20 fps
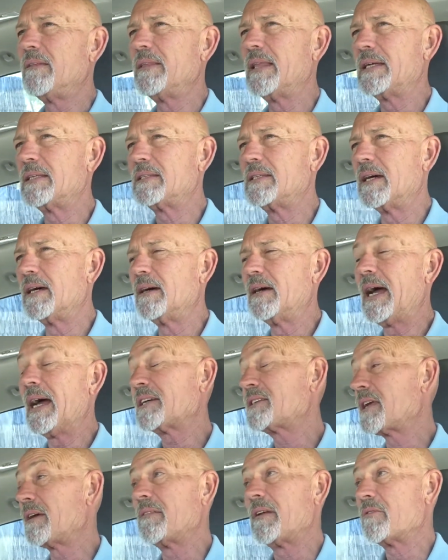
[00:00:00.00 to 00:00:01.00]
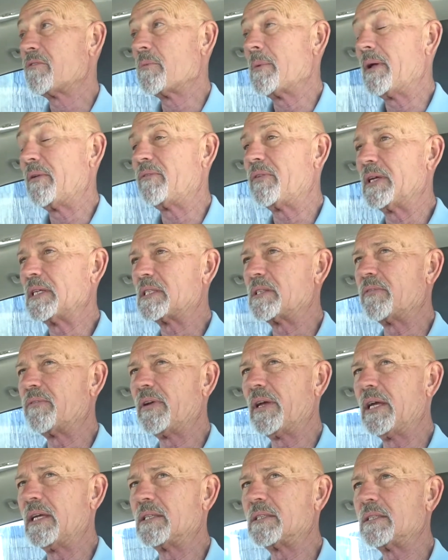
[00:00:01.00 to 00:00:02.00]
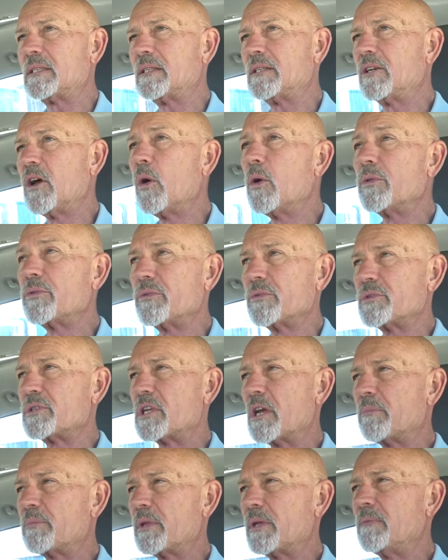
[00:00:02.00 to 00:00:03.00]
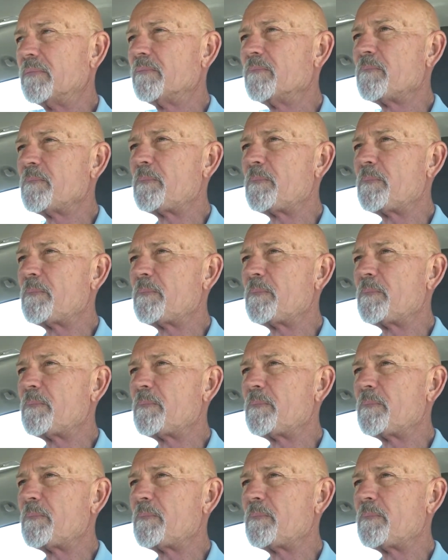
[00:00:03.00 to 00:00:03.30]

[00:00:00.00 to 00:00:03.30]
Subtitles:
that actually I've never met face to face, going through something,